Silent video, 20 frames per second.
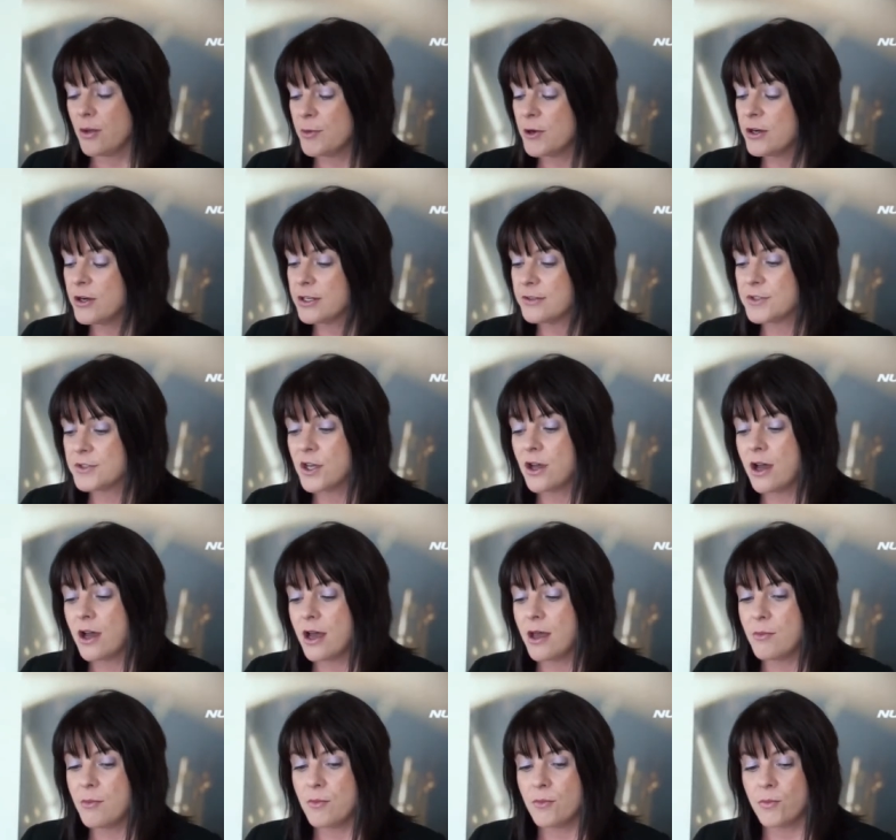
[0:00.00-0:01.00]
a period of
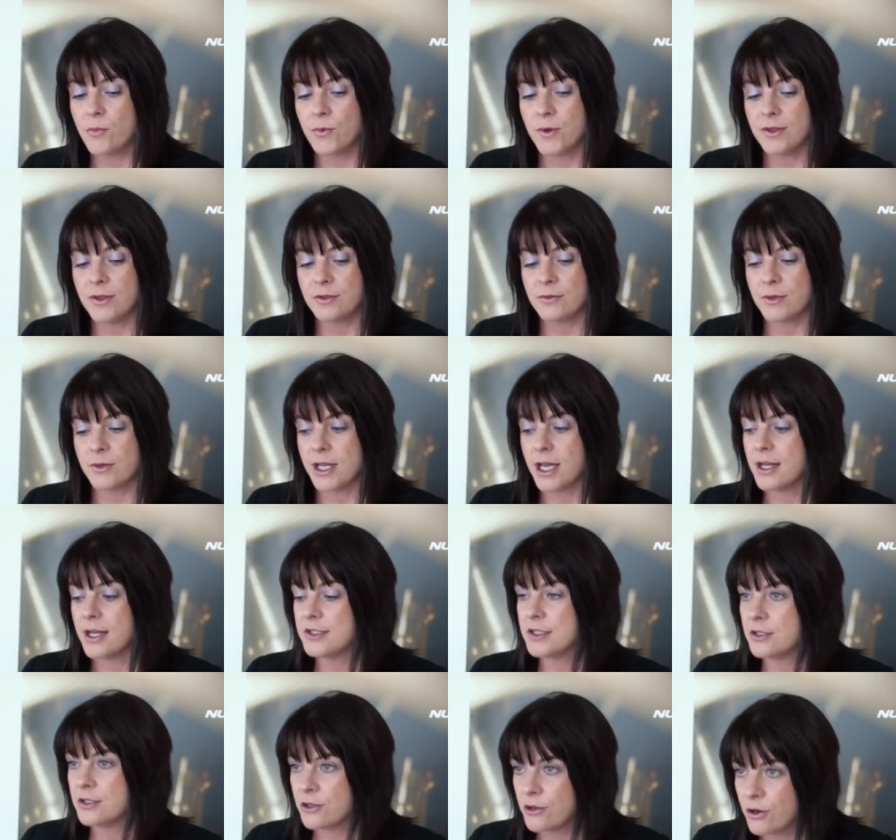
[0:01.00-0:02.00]
time with
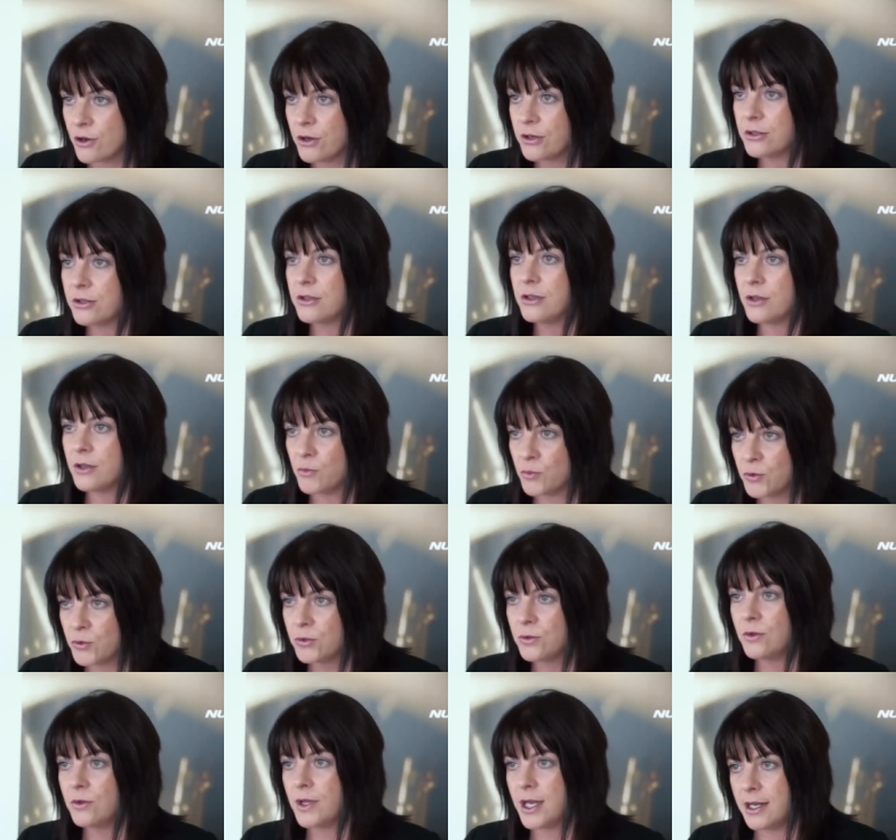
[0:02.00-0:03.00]
regards to cotton and
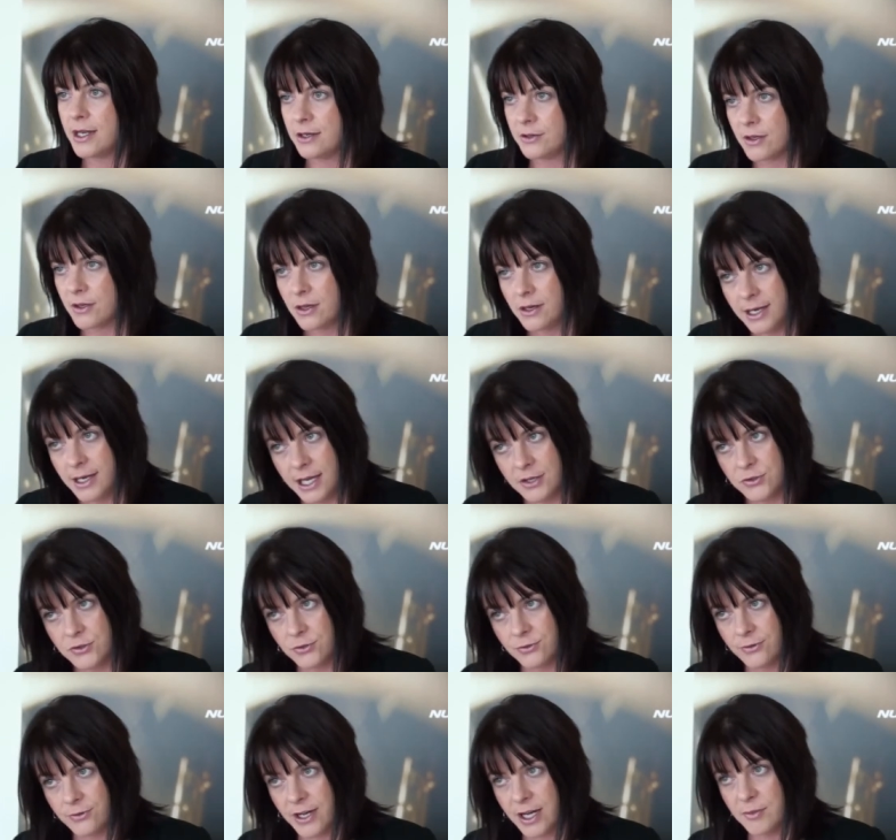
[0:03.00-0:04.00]
wool and
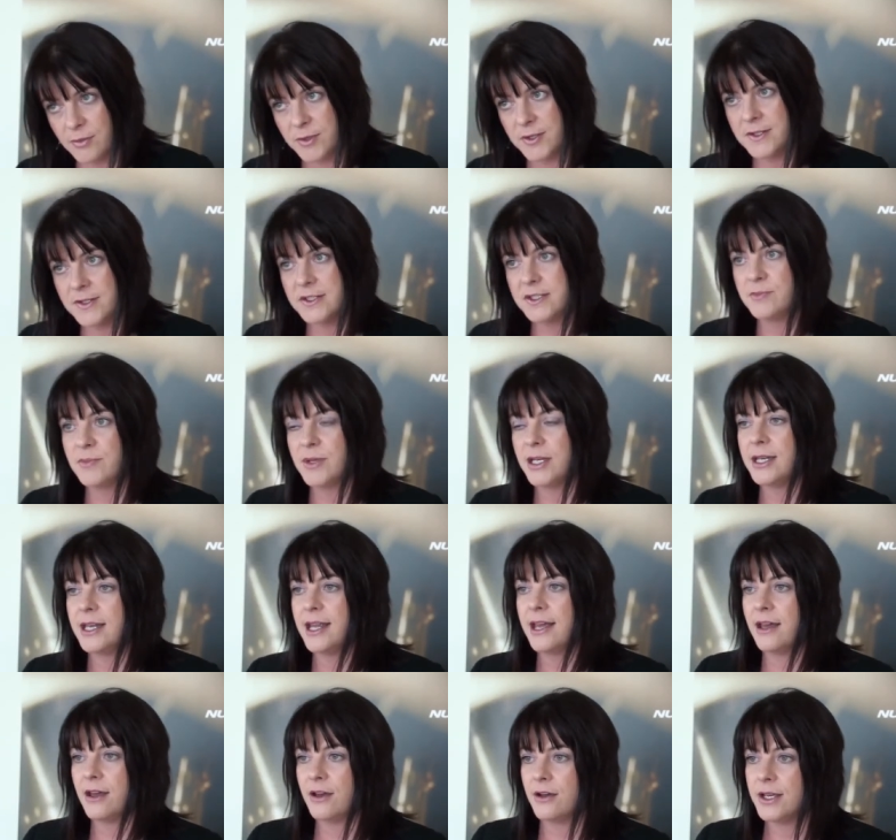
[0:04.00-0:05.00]
natural fibres, but
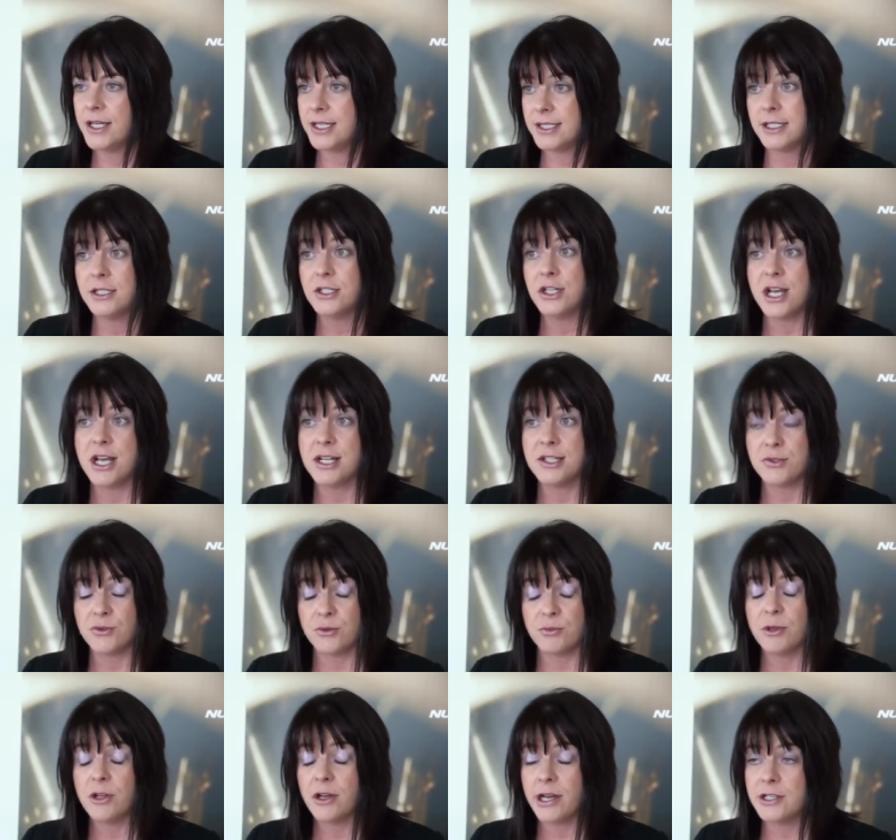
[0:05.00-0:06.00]
now here's a chance
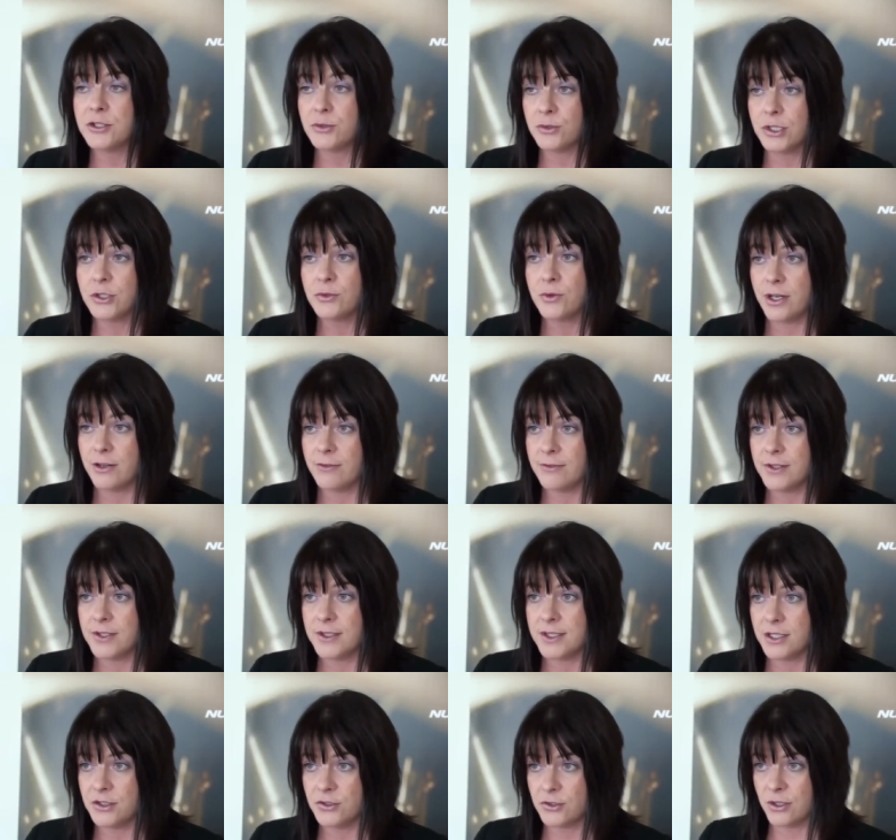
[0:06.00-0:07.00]
to apply it to a
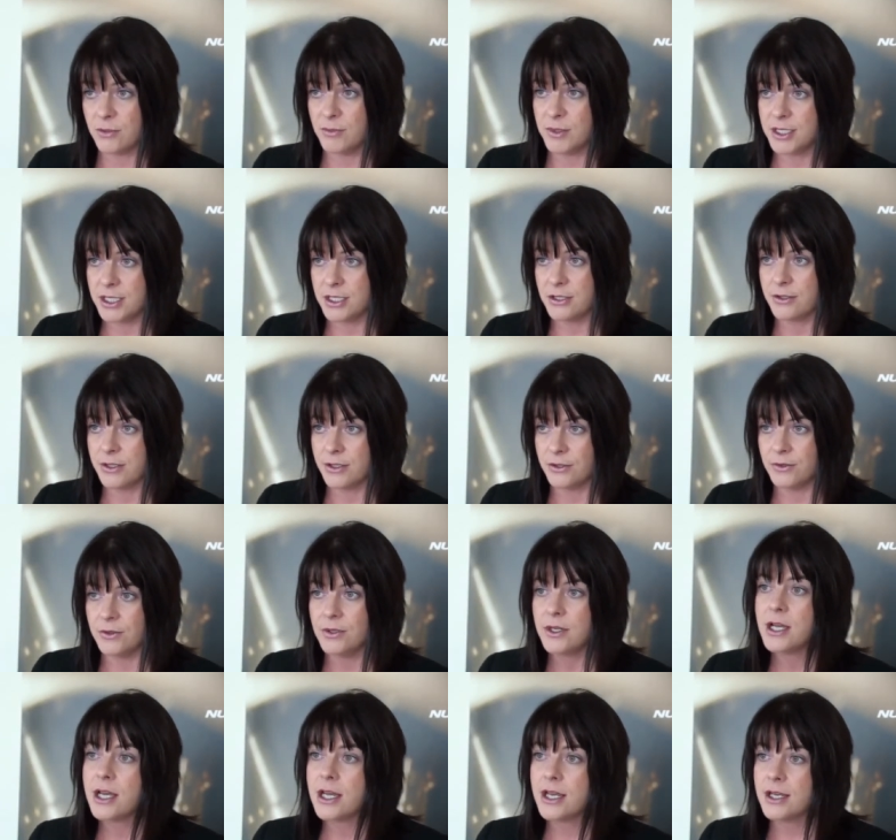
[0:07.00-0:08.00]
twenty-first century
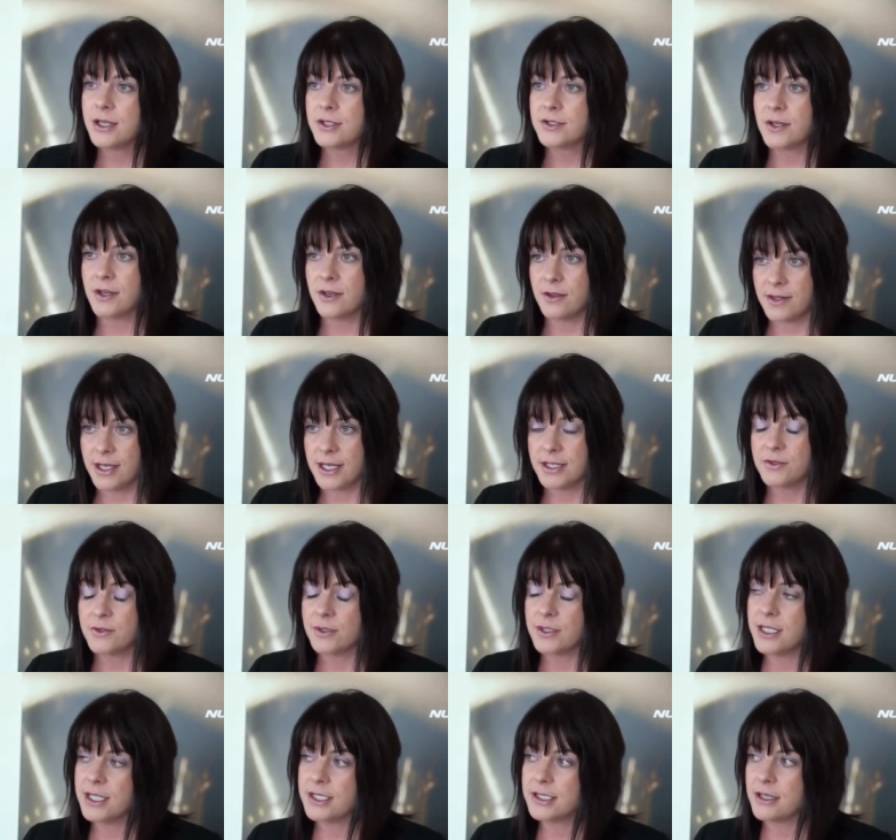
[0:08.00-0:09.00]
material, so
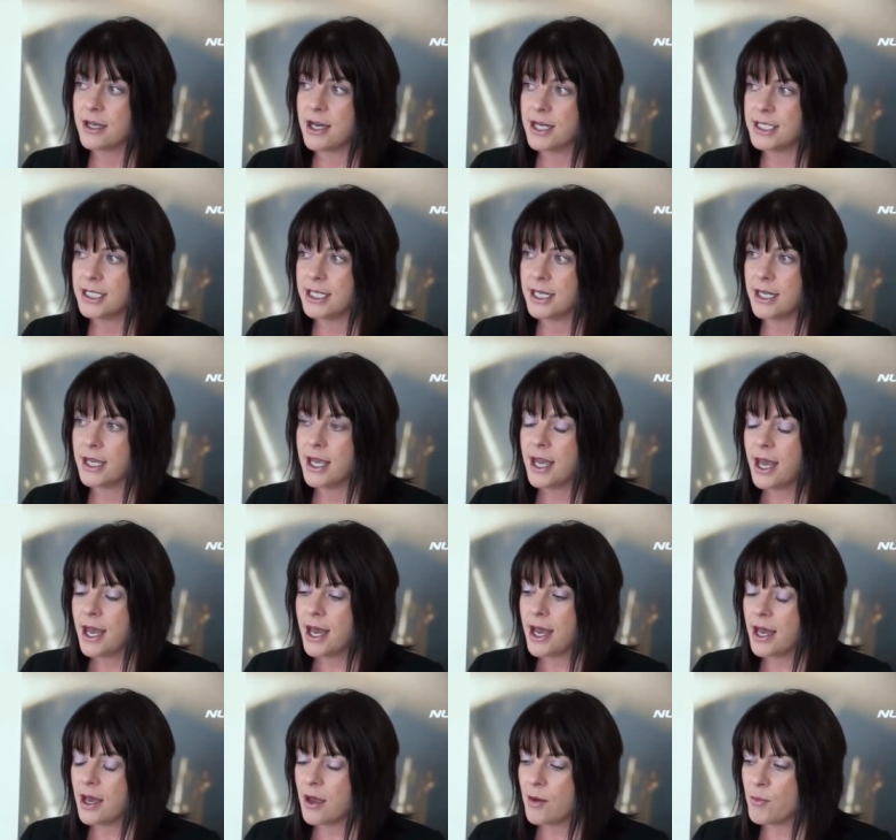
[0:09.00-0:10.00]
that's really exciting.
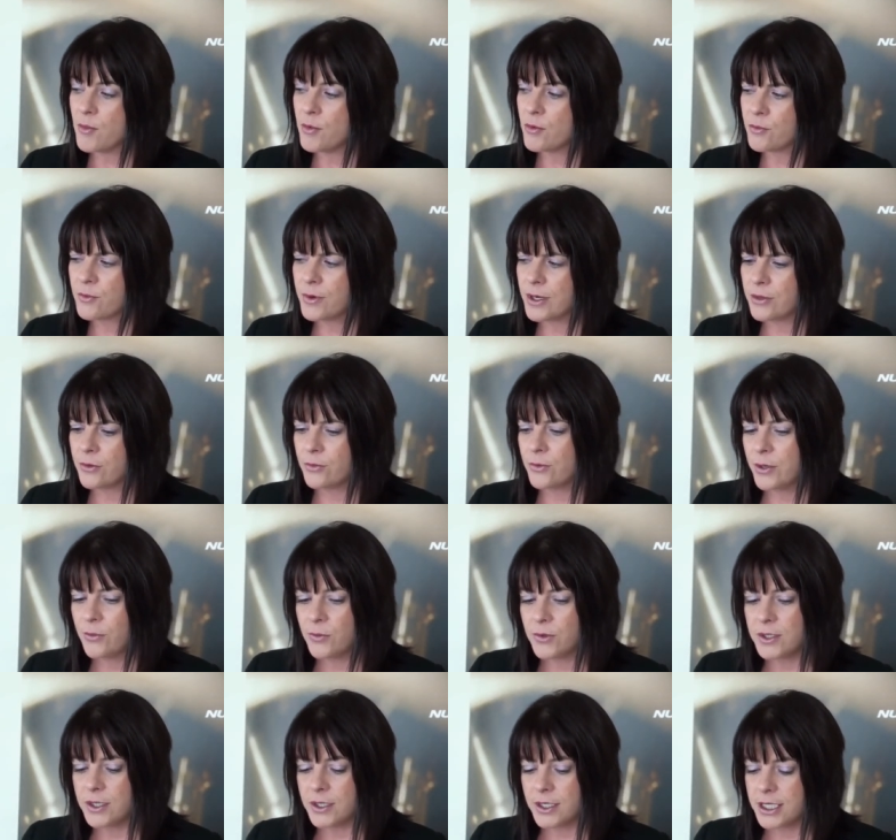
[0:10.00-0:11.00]
Um, we, we
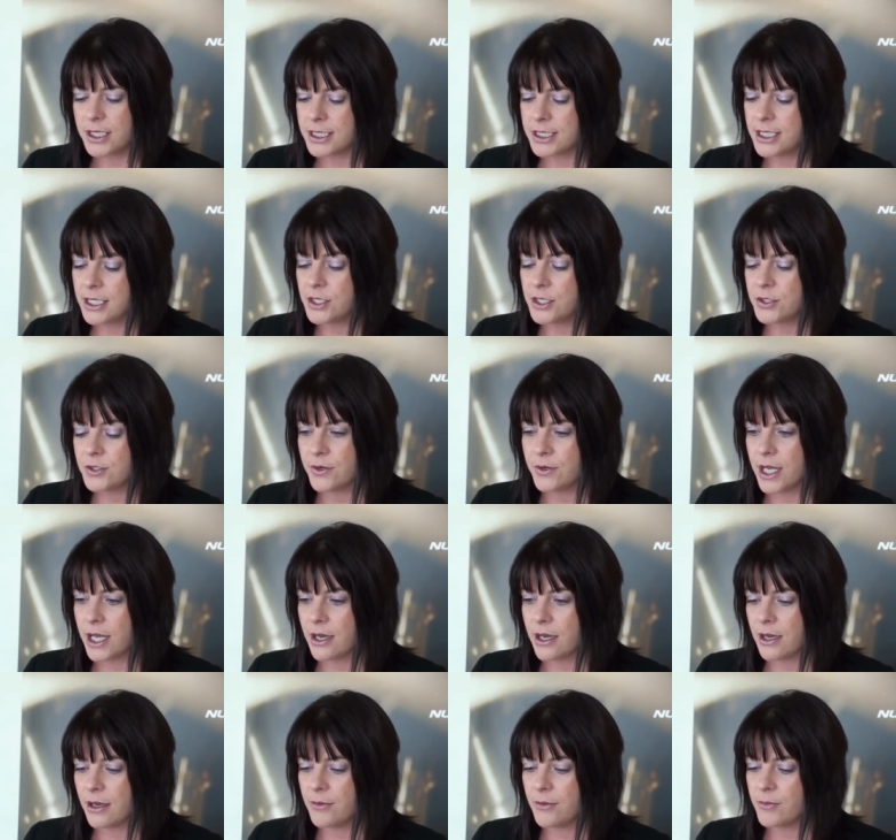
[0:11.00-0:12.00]
want to continue doing
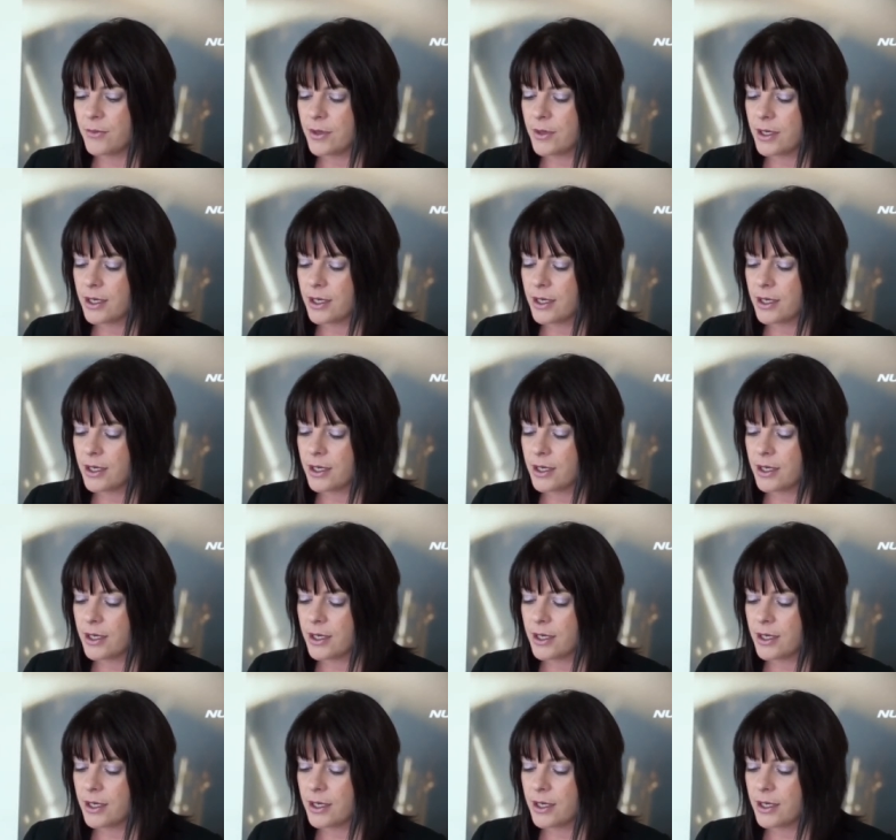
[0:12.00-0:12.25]
our,